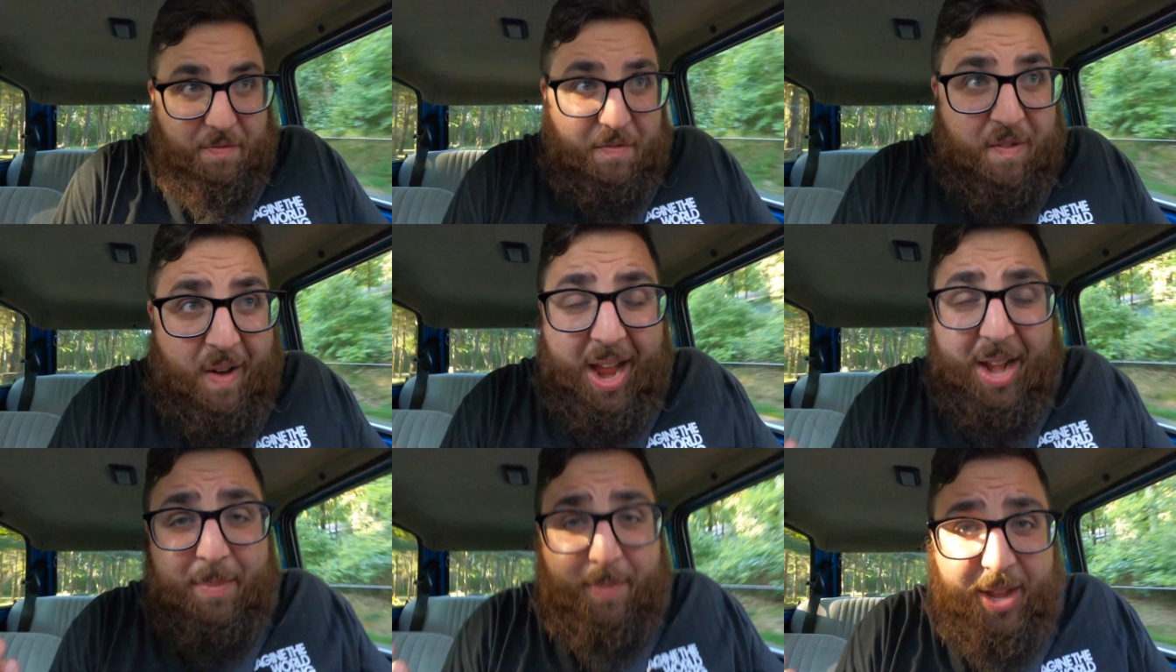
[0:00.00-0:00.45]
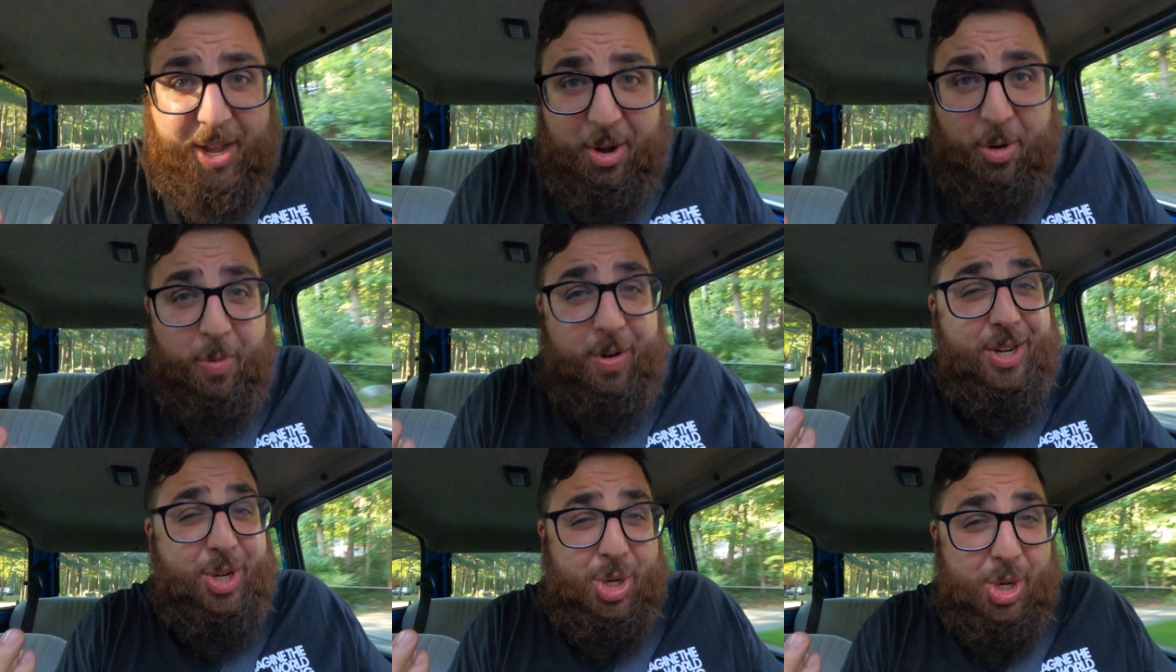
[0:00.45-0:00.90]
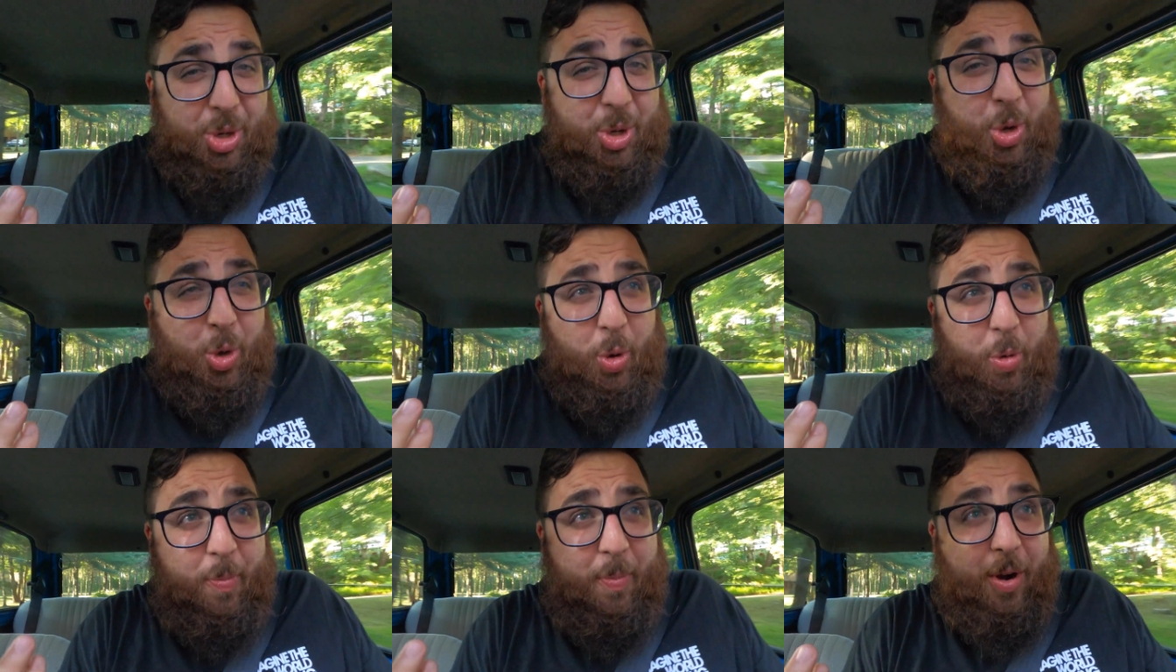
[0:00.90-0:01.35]
Find me an original
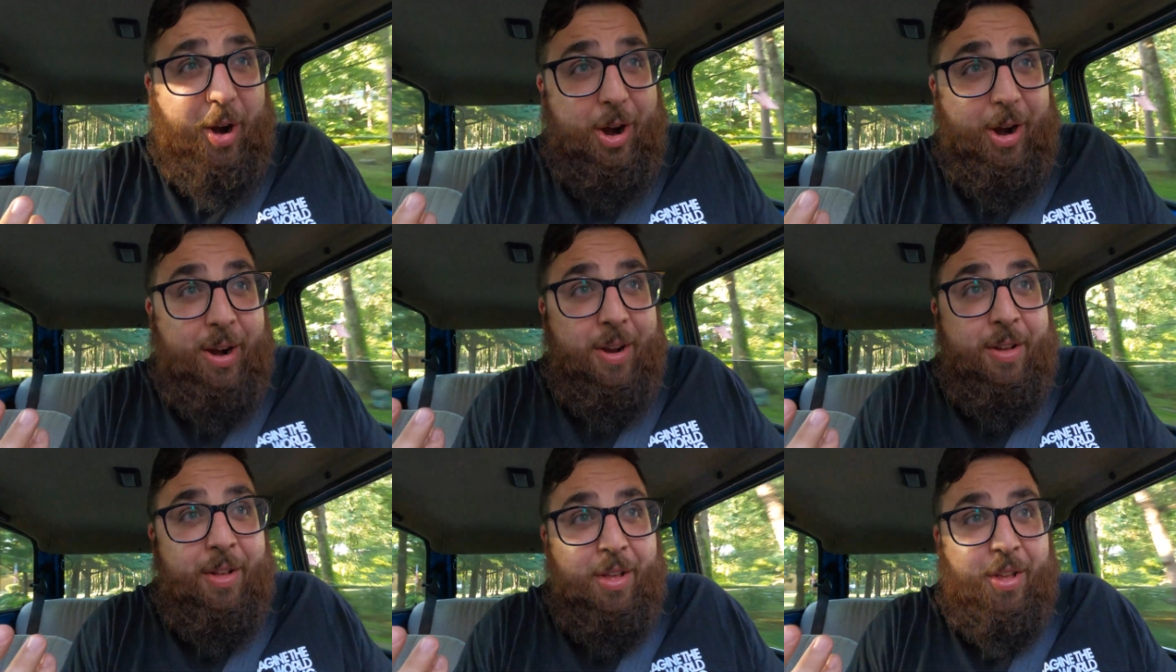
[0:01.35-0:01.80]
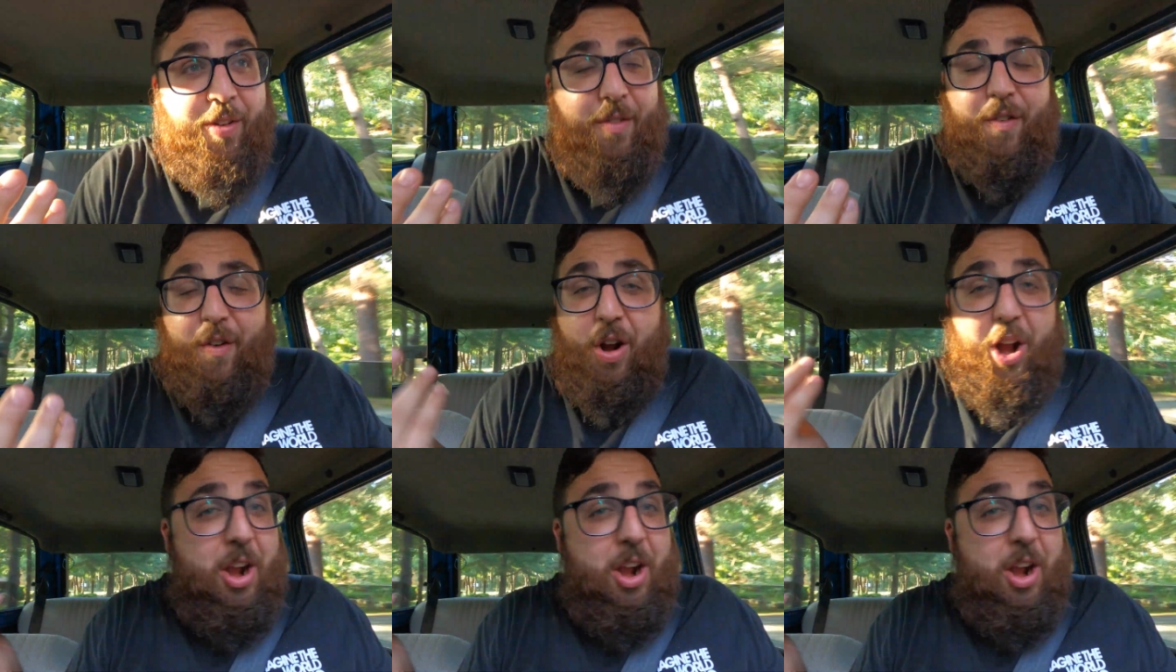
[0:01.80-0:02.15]
Cooper for